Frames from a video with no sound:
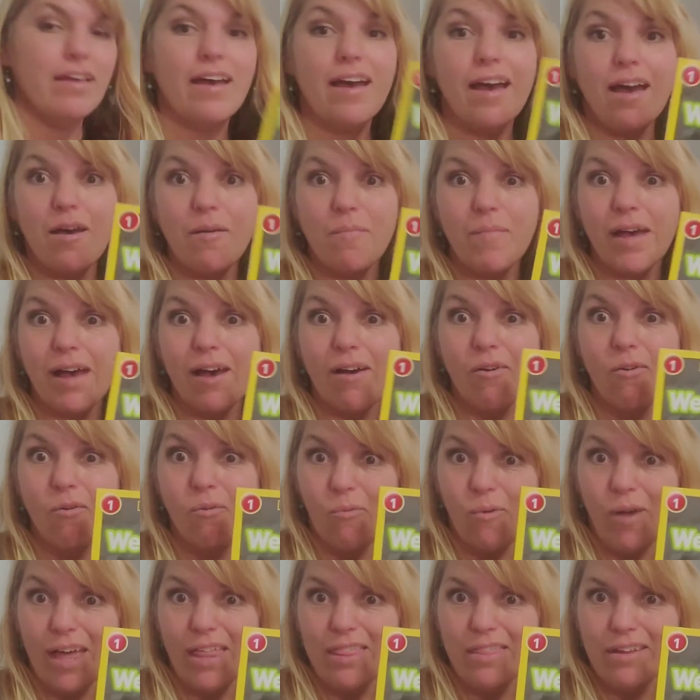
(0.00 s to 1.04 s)
about
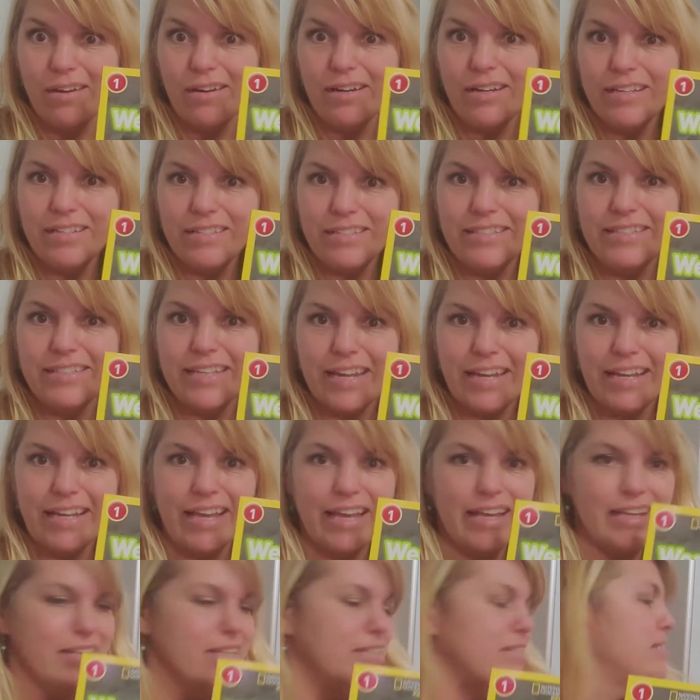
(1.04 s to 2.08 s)
weather is
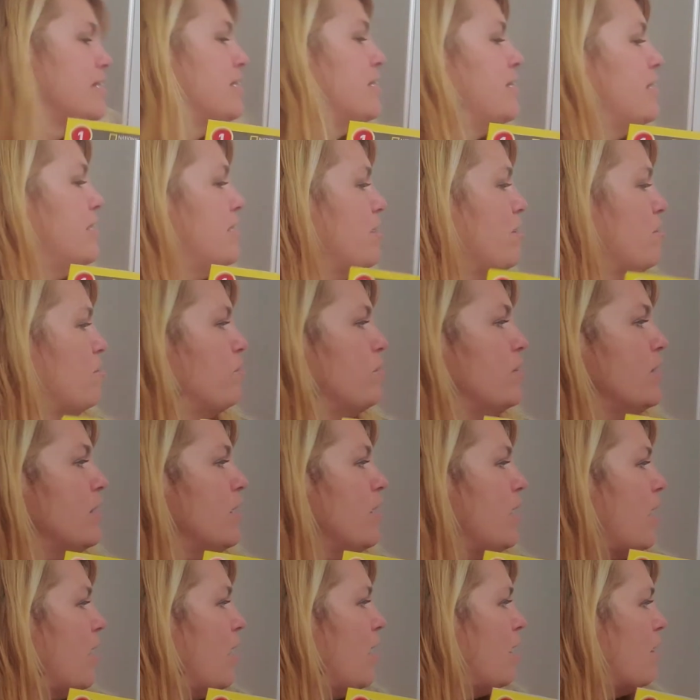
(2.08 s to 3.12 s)
dedicated to them.
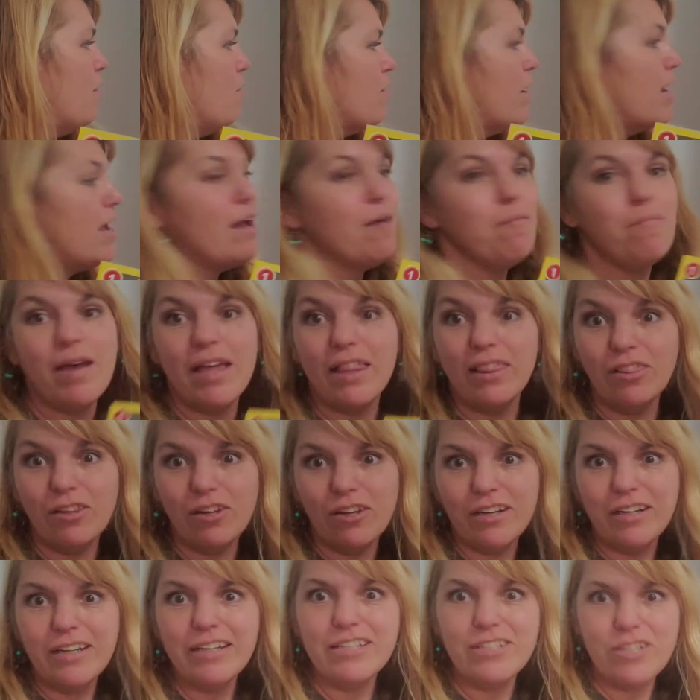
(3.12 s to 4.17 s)
I have my
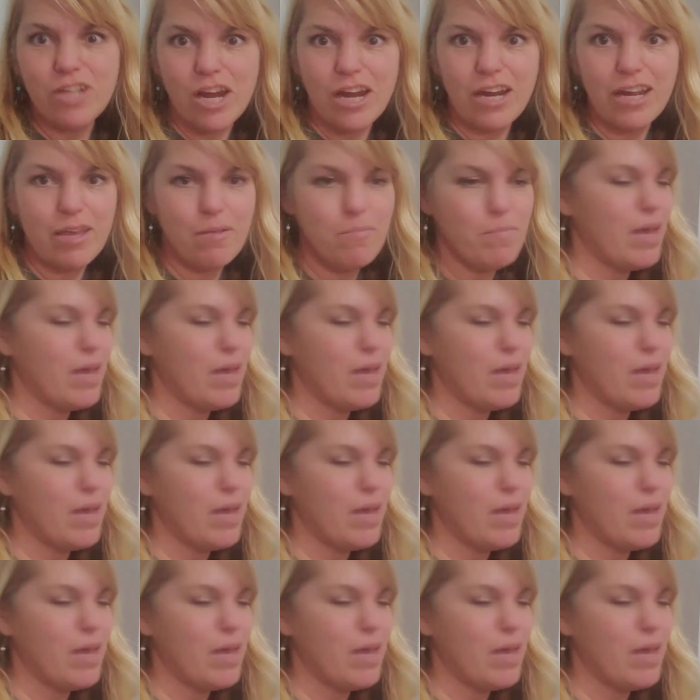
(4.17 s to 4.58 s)
learning target